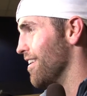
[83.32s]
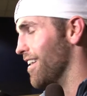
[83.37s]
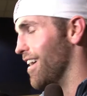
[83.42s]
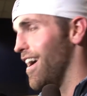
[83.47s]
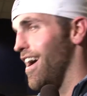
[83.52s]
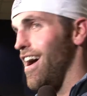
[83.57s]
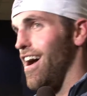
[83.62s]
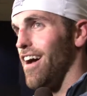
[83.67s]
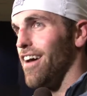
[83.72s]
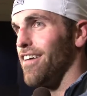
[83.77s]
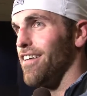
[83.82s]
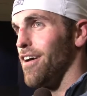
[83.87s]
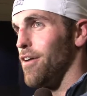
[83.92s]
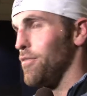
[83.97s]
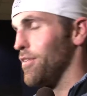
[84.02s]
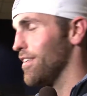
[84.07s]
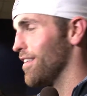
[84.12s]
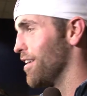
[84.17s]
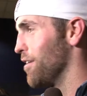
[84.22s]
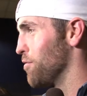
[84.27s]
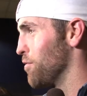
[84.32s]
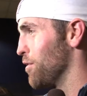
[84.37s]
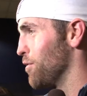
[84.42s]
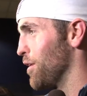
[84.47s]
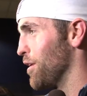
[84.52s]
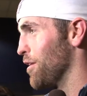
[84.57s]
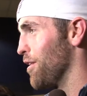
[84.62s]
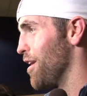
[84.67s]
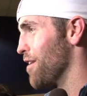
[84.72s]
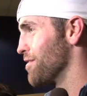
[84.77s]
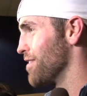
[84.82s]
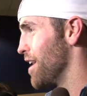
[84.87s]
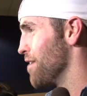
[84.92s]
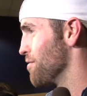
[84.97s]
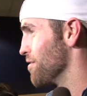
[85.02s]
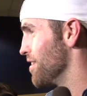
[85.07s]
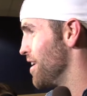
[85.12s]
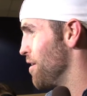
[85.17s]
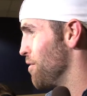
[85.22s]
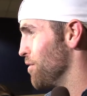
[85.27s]
Yeah, I mean, they've been waiting a long time
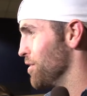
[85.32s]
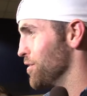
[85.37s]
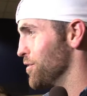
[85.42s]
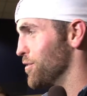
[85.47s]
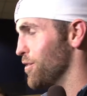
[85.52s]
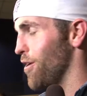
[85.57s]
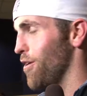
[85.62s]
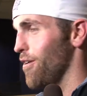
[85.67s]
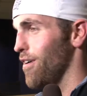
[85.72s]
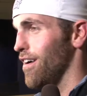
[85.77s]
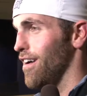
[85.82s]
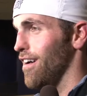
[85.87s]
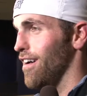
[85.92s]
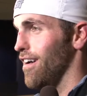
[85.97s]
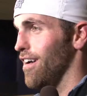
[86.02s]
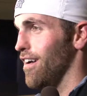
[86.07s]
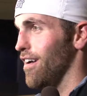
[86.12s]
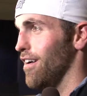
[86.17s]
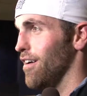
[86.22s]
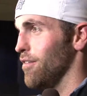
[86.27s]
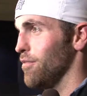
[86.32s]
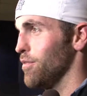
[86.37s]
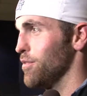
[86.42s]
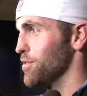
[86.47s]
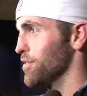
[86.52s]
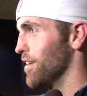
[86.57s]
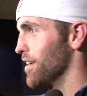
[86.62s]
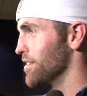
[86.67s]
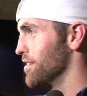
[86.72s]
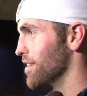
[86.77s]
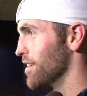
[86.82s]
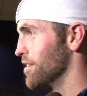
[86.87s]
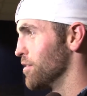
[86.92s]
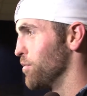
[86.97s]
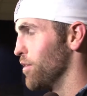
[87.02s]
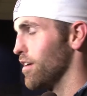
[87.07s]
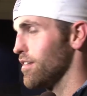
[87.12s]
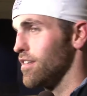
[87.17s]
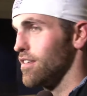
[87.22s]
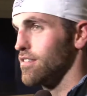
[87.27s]
for that one, so it was nice to
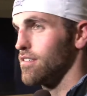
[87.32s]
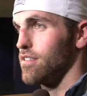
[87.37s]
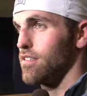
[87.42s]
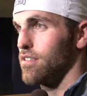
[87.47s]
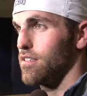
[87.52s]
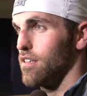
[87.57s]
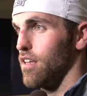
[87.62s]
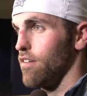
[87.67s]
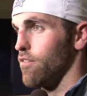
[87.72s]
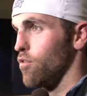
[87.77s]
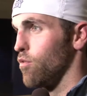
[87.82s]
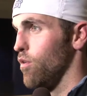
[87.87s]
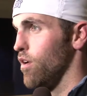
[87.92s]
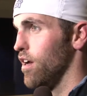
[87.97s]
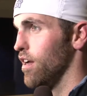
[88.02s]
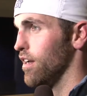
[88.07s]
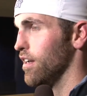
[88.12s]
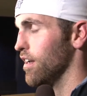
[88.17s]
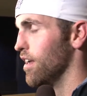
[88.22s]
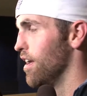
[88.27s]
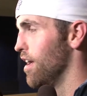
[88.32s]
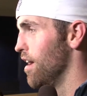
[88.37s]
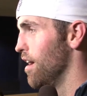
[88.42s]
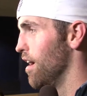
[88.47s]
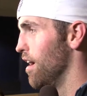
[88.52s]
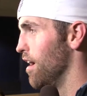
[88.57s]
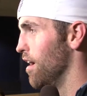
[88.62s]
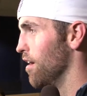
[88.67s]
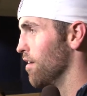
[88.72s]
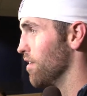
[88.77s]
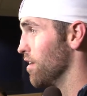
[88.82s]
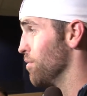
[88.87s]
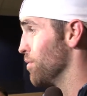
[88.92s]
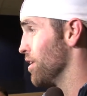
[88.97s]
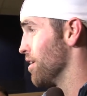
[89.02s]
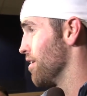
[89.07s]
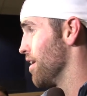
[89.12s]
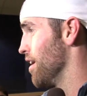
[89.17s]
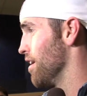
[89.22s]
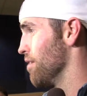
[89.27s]
be able to deliver one, and they've
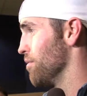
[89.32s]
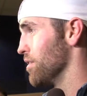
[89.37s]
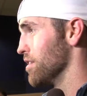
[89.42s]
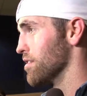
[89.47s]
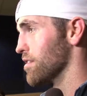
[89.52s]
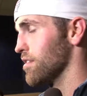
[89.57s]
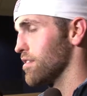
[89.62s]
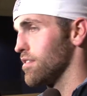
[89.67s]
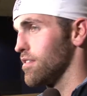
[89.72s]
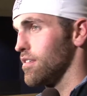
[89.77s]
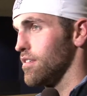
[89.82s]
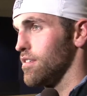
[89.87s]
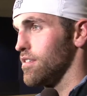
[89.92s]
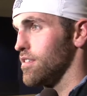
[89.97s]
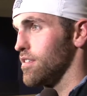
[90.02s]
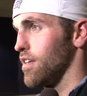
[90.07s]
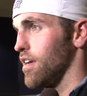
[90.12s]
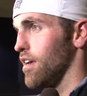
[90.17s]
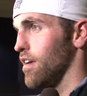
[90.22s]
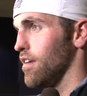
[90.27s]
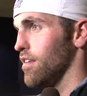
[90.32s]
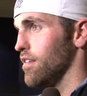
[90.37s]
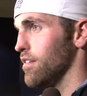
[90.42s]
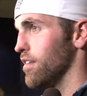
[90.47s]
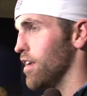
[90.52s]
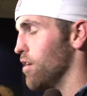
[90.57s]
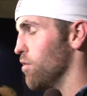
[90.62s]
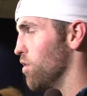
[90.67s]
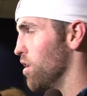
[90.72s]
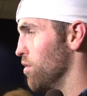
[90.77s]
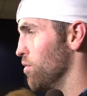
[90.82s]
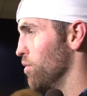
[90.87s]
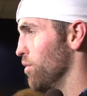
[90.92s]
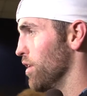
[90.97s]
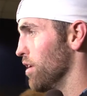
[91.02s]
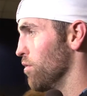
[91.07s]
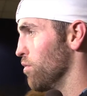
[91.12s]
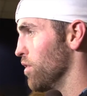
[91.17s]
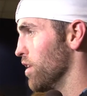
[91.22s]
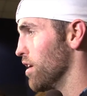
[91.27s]
been great. I mean, since the day one
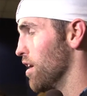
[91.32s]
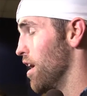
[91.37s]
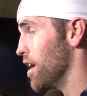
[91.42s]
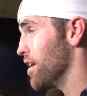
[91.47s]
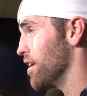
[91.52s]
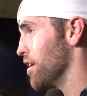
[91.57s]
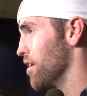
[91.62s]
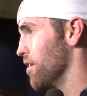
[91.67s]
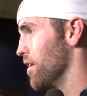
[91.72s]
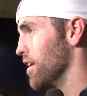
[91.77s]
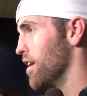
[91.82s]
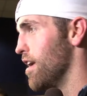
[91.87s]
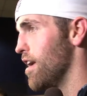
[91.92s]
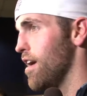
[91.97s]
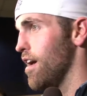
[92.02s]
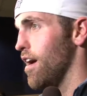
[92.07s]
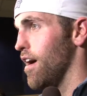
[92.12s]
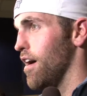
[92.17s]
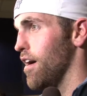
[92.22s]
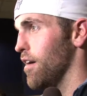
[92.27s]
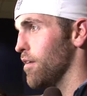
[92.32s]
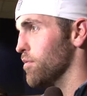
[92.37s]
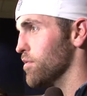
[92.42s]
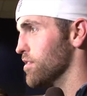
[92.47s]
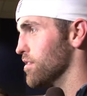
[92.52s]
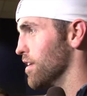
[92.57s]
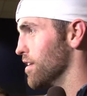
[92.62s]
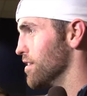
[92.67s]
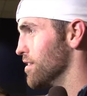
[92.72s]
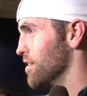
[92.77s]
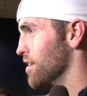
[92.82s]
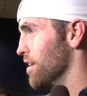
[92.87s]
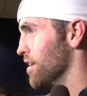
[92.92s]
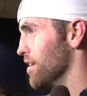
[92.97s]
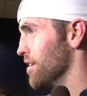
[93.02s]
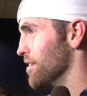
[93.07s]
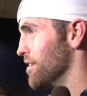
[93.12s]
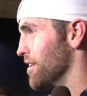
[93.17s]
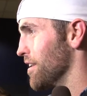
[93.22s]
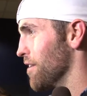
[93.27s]
when we got here, and it's nice
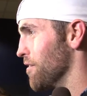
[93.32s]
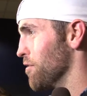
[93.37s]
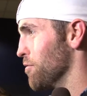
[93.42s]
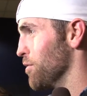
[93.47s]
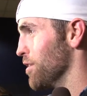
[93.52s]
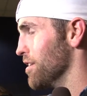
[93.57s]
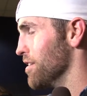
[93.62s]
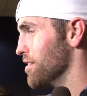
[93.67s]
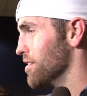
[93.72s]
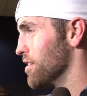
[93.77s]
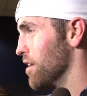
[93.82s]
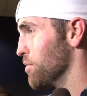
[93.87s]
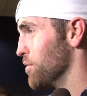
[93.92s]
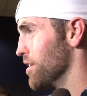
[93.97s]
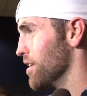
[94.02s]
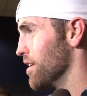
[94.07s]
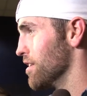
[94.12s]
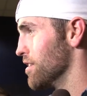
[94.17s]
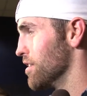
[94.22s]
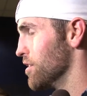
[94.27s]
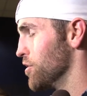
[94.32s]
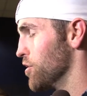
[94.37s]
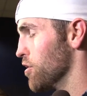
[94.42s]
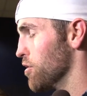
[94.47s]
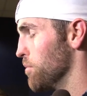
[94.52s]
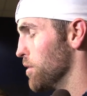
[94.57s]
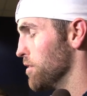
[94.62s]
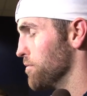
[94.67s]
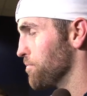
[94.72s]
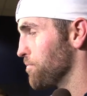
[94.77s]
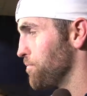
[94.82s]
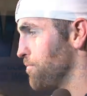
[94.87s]
to give them something to cheer about.